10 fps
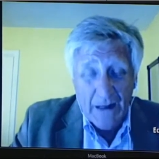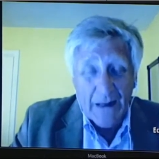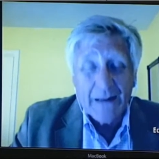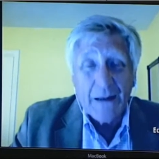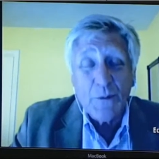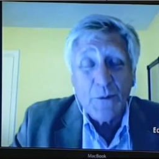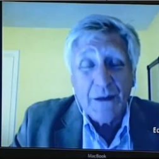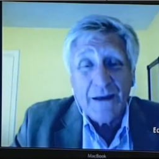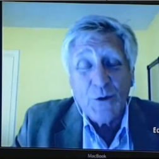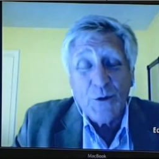They, they
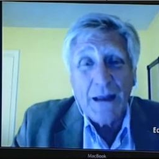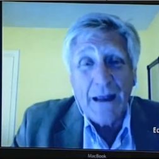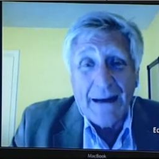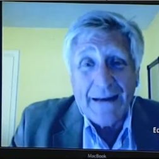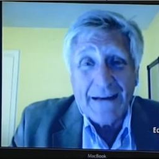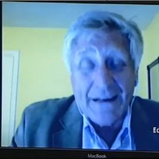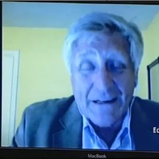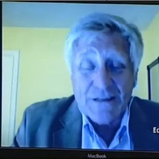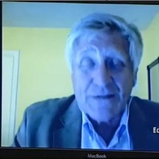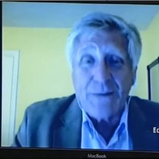created a
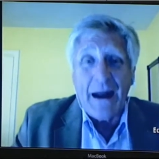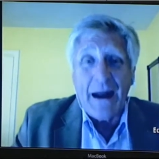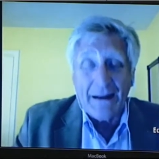spot,